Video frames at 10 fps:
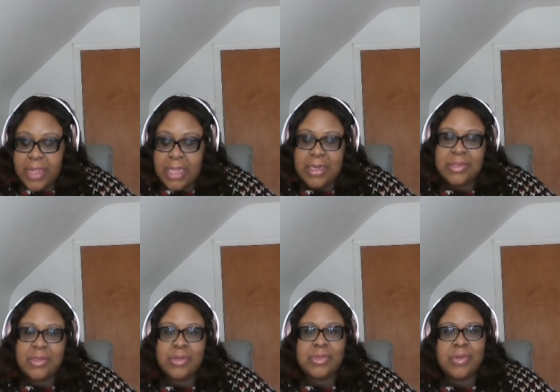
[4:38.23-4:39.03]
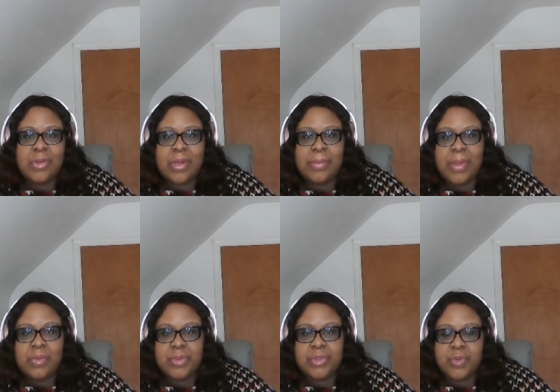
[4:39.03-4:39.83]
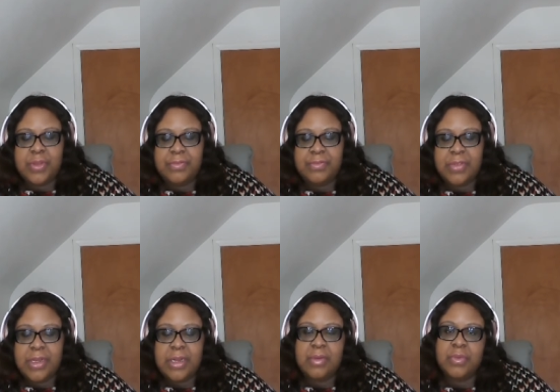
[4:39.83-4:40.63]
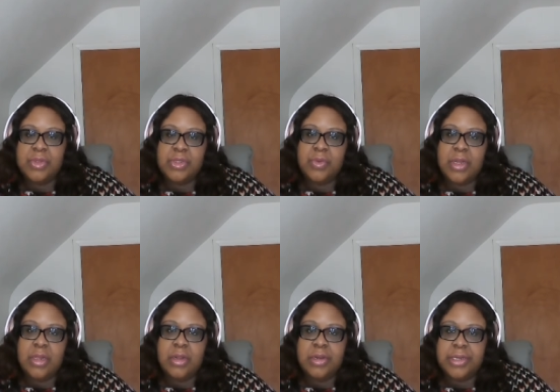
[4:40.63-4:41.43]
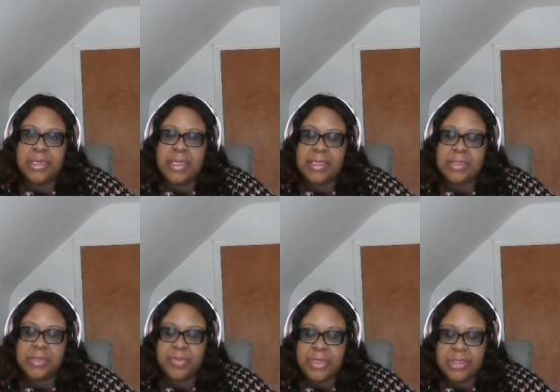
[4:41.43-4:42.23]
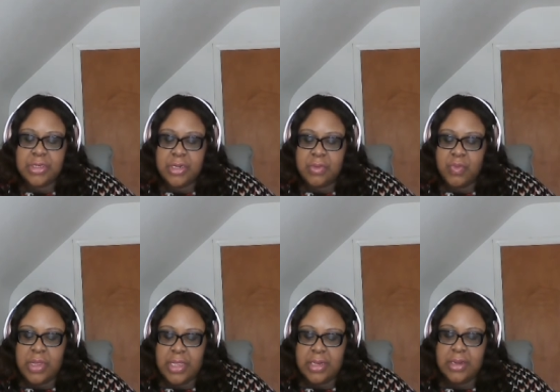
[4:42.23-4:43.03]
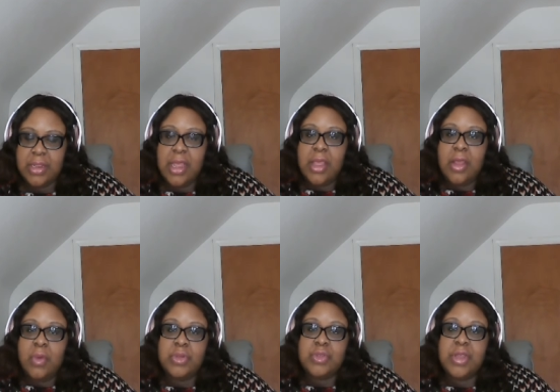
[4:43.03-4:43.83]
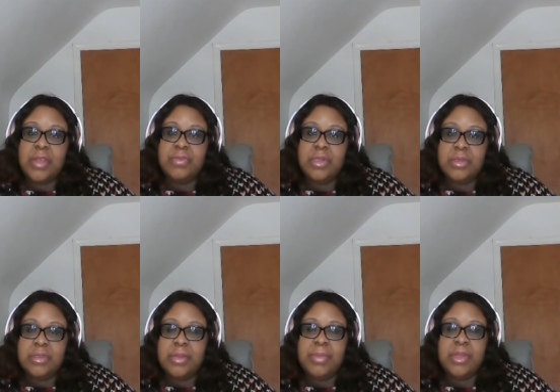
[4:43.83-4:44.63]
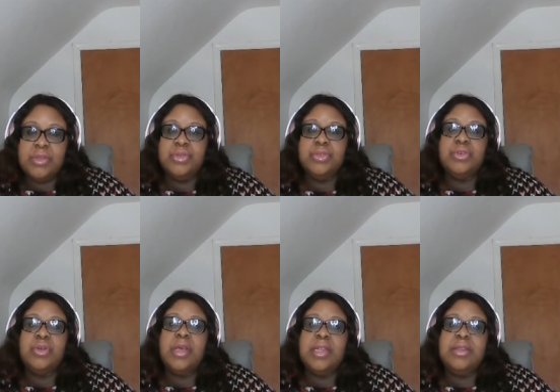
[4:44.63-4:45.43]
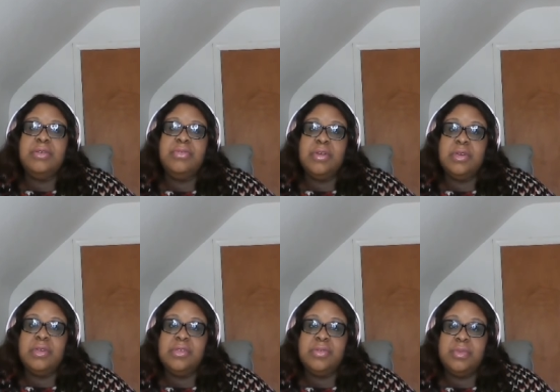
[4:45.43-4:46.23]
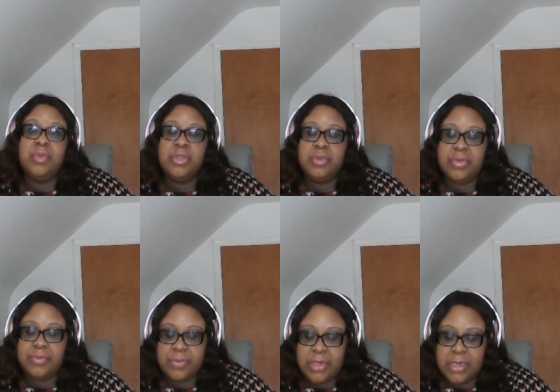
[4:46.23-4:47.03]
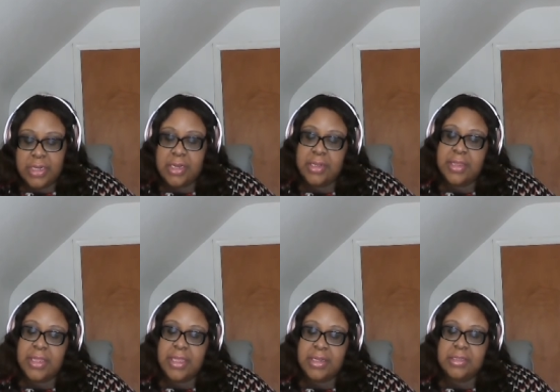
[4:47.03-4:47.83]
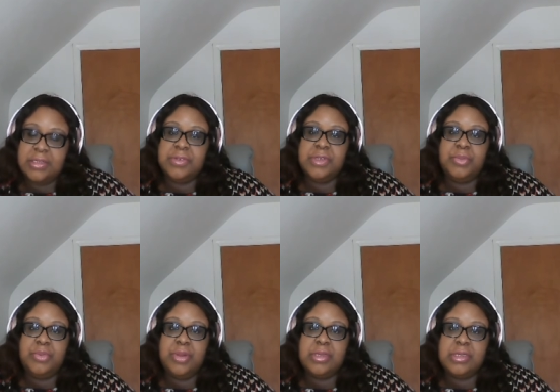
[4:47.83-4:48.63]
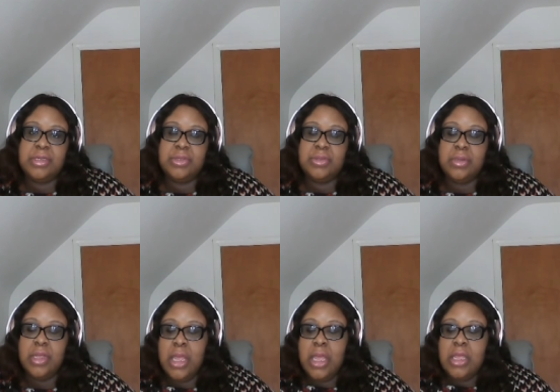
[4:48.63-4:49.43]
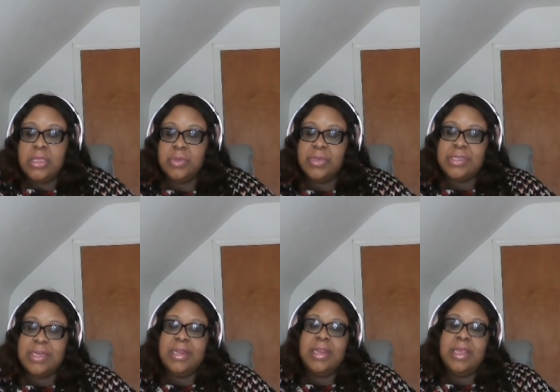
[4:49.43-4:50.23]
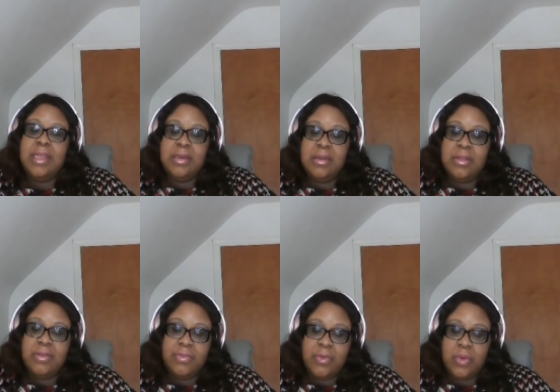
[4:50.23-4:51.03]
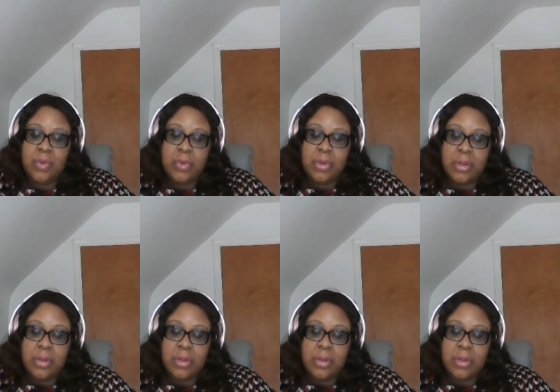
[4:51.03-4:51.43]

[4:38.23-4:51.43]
And then talk to God about what you are feeling and what you are learning, especially when what you have learned about who you are differs from what you are feeling. And then there is a prayer section. So it's like that for